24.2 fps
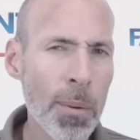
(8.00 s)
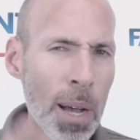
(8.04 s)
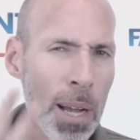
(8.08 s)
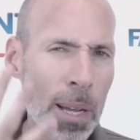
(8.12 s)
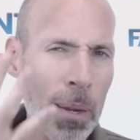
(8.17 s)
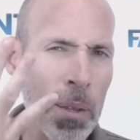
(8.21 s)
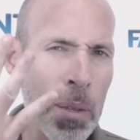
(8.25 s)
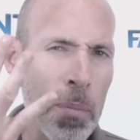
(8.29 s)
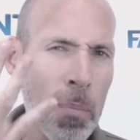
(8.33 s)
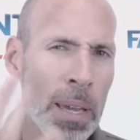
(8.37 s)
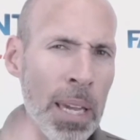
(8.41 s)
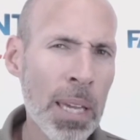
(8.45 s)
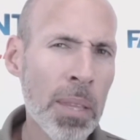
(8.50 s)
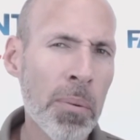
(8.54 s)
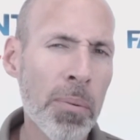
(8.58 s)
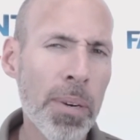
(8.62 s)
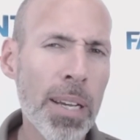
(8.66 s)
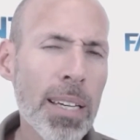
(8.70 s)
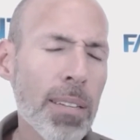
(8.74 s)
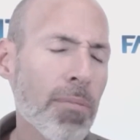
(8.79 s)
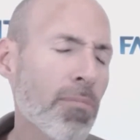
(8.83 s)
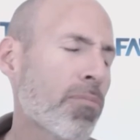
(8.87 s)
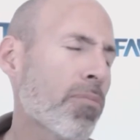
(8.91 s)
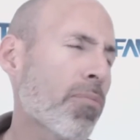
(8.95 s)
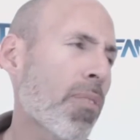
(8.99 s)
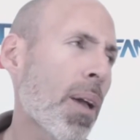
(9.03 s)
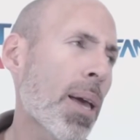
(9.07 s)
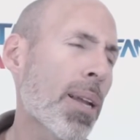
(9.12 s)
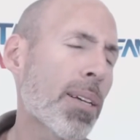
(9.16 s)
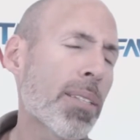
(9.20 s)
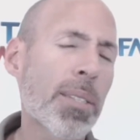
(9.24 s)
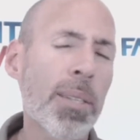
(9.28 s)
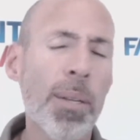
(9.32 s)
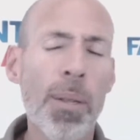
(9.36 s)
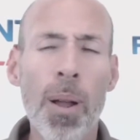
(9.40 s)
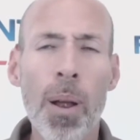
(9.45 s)
Welcome to the Big Three,
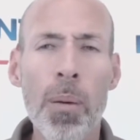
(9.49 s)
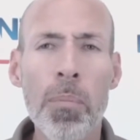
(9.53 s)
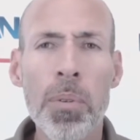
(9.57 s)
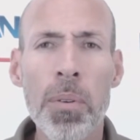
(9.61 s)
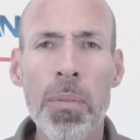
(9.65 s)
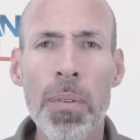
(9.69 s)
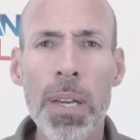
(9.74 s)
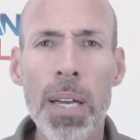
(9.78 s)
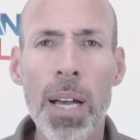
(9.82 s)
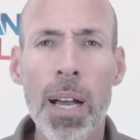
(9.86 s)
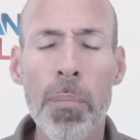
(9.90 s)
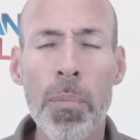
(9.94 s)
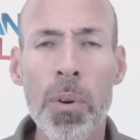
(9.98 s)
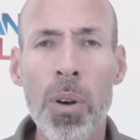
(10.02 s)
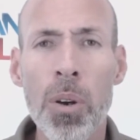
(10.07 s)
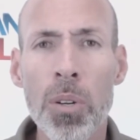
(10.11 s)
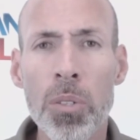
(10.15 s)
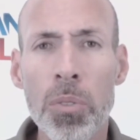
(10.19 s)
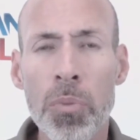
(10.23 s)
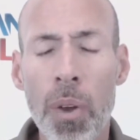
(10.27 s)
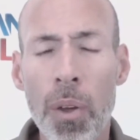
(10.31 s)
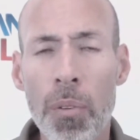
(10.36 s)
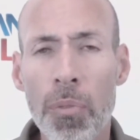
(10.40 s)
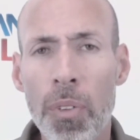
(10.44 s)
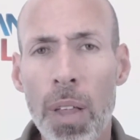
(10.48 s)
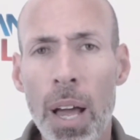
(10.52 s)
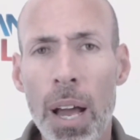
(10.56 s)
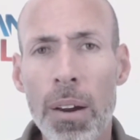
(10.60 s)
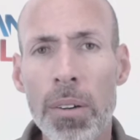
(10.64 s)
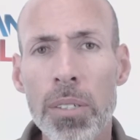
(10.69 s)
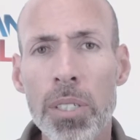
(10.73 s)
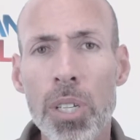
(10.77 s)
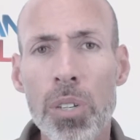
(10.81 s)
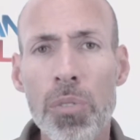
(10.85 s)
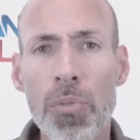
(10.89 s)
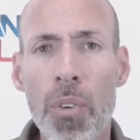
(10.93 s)
Fantasy Alarm TV. I'm your host, Frank
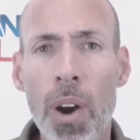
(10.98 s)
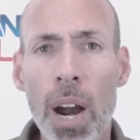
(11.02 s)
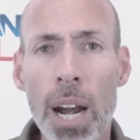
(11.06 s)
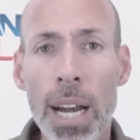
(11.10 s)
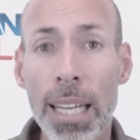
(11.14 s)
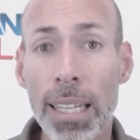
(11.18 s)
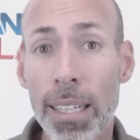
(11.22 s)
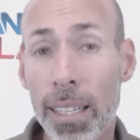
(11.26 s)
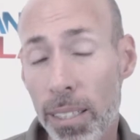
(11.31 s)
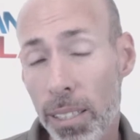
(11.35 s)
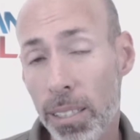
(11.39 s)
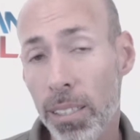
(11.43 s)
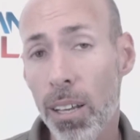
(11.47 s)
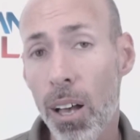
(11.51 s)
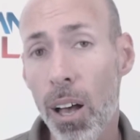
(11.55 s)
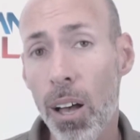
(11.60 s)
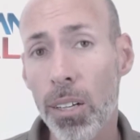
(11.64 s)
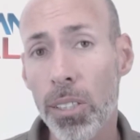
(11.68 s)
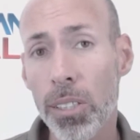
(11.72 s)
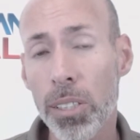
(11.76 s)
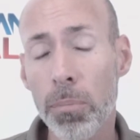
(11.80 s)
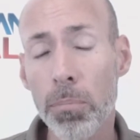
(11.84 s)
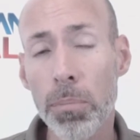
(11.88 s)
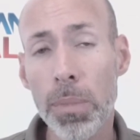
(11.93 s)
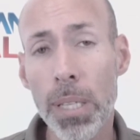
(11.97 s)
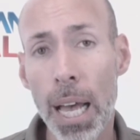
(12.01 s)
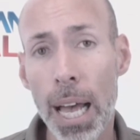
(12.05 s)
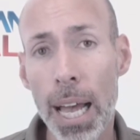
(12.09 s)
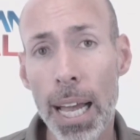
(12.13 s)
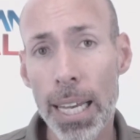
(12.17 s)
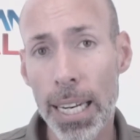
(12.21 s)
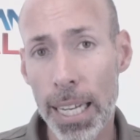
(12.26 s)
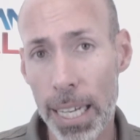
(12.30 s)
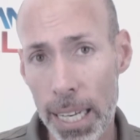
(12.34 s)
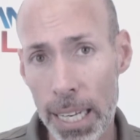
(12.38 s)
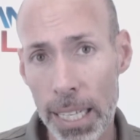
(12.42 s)
Flowers. It's Friday. Let's talk some
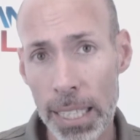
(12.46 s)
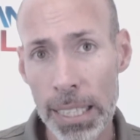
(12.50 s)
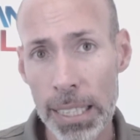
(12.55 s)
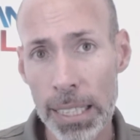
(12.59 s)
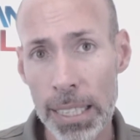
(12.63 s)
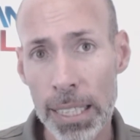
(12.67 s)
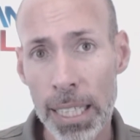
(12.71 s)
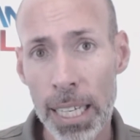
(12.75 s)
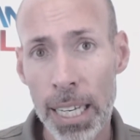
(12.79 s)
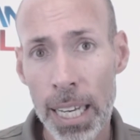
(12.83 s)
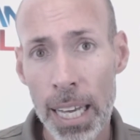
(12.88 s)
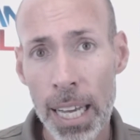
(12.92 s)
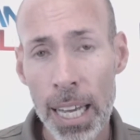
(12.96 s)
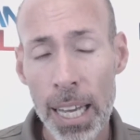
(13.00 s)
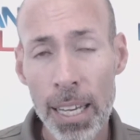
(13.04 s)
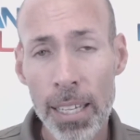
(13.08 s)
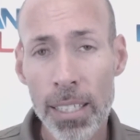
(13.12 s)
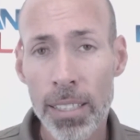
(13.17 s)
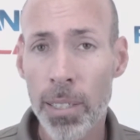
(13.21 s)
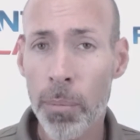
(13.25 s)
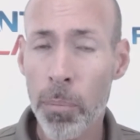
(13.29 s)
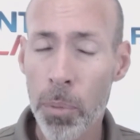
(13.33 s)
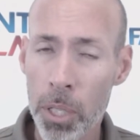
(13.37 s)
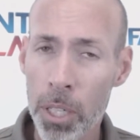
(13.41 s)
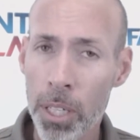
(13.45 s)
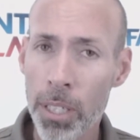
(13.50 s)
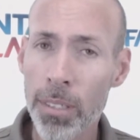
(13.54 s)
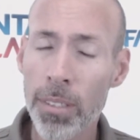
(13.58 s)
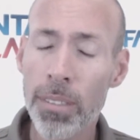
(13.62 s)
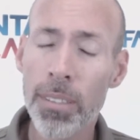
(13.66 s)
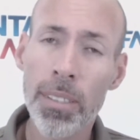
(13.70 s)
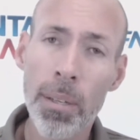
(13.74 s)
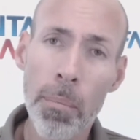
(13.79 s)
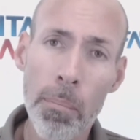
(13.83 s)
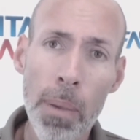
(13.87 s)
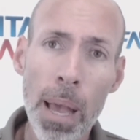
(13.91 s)
tight ends, some
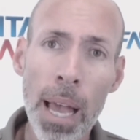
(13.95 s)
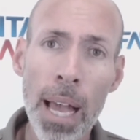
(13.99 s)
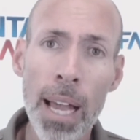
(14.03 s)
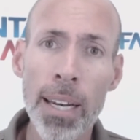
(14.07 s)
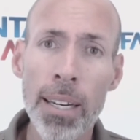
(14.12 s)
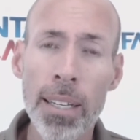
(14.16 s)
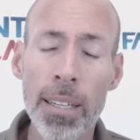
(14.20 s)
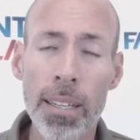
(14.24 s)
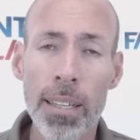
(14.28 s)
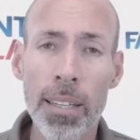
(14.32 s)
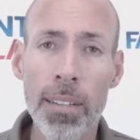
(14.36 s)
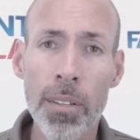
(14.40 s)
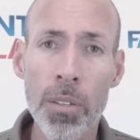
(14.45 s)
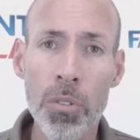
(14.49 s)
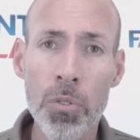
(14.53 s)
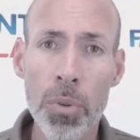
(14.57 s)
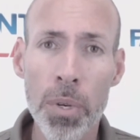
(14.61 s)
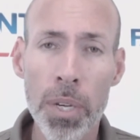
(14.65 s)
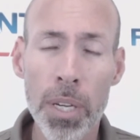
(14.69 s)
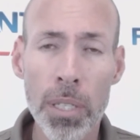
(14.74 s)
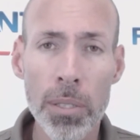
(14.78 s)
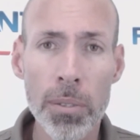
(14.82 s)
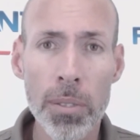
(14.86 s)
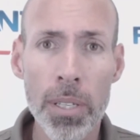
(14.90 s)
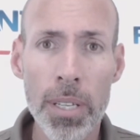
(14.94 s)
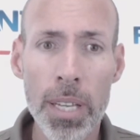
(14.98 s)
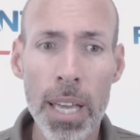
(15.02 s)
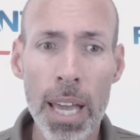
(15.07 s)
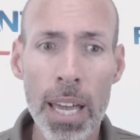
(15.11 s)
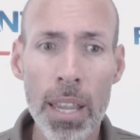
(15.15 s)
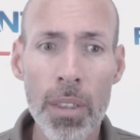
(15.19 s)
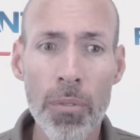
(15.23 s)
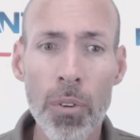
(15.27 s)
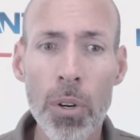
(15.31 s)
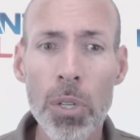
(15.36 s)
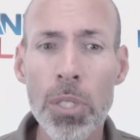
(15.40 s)
good, some bad in the trio
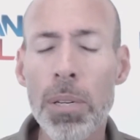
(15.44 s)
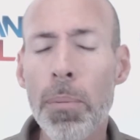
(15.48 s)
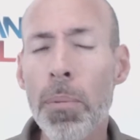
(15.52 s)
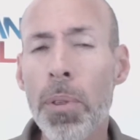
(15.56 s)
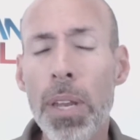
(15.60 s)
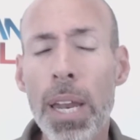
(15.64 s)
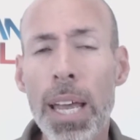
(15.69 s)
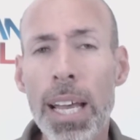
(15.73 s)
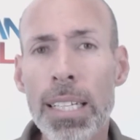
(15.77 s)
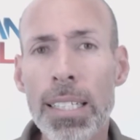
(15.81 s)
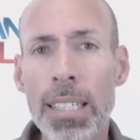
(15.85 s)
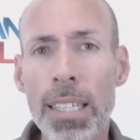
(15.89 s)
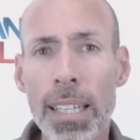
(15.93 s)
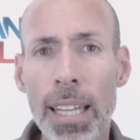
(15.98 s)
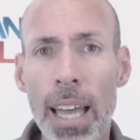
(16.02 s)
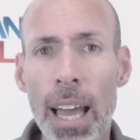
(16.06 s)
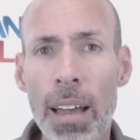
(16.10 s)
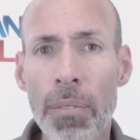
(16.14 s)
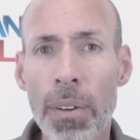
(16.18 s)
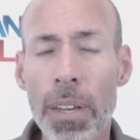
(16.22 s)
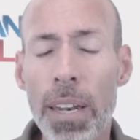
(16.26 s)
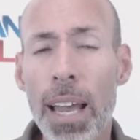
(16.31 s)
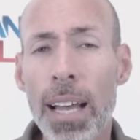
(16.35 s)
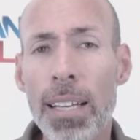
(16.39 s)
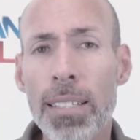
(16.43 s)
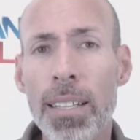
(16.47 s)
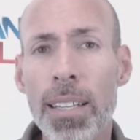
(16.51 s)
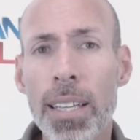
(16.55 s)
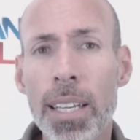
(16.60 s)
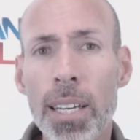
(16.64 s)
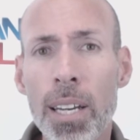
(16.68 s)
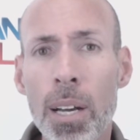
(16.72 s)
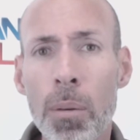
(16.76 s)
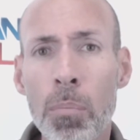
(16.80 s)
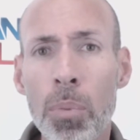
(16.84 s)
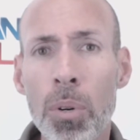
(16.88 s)
today. The first number of the day is 11, as
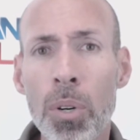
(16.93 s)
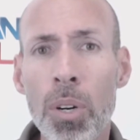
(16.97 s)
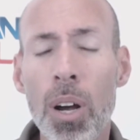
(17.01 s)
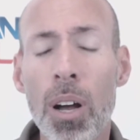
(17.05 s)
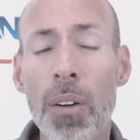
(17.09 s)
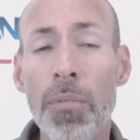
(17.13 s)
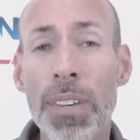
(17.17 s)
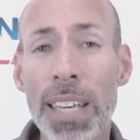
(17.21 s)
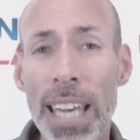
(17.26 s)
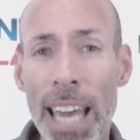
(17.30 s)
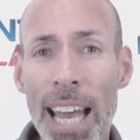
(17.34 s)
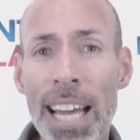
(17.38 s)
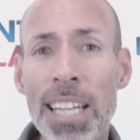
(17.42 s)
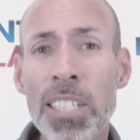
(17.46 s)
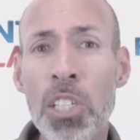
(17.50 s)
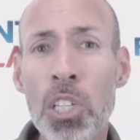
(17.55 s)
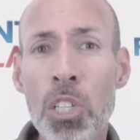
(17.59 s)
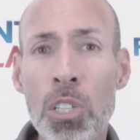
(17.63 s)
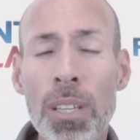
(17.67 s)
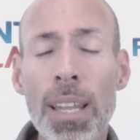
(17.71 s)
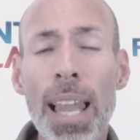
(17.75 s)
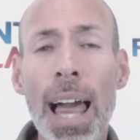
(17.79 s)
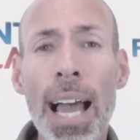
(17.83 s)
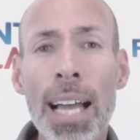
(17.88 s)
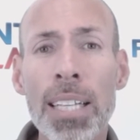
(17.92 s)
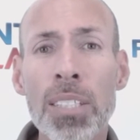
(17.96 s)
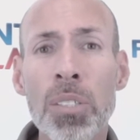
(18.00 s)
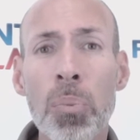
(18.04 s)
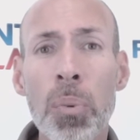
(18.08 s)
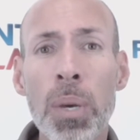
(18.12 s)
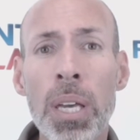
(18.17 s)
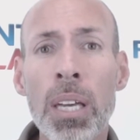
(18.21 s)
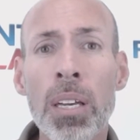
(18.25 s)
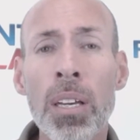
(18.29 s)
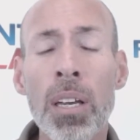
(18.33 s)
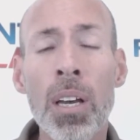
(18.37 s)
the number of catches
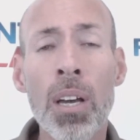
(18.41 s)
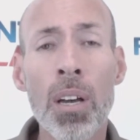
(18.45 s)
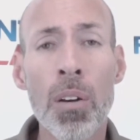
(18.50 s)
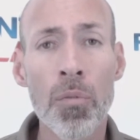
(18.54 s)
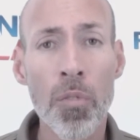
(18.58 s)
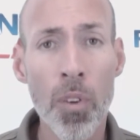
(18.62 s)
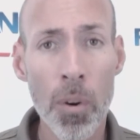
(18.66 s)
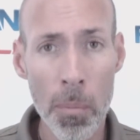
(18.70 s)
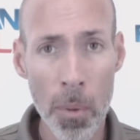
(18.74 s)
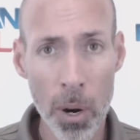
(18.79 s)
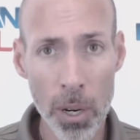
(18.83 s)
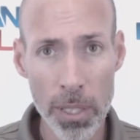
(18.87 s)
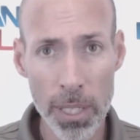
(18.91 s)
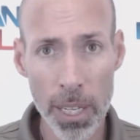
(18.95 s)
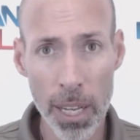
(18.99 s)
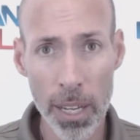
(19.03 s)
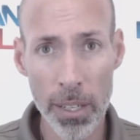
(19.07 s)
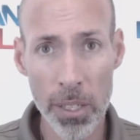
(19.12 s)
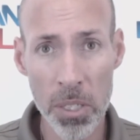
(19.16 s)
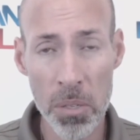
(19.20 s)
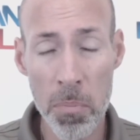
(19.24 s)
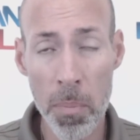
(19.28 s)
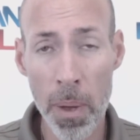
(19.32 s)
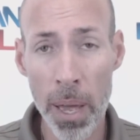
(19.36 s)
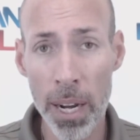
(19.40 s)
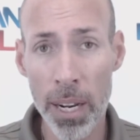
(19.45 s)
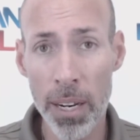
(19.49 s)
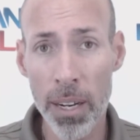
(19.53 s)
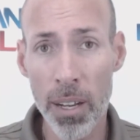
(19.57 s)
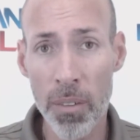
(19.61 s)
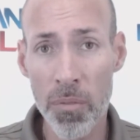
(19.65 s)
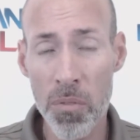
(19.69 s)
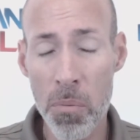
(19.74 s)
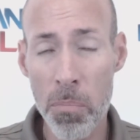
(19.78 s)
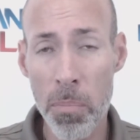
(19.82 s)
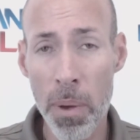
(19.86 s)
last week for Martellus
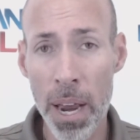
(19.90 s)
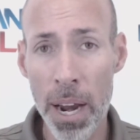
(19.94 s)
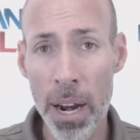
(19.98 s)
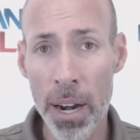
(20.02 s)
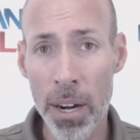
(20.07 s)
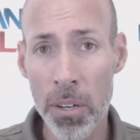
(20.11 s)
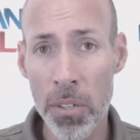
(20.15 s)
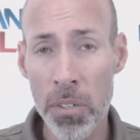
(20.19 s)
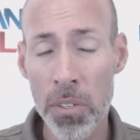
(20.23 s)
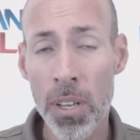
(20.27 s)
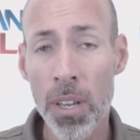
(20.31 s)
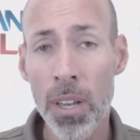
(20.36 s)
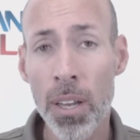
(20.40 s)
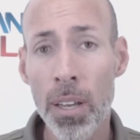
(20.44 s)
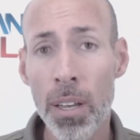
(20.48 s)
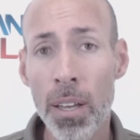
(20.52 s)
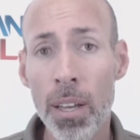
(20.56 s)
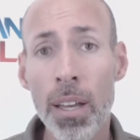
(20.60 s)
Bennett of the Bears.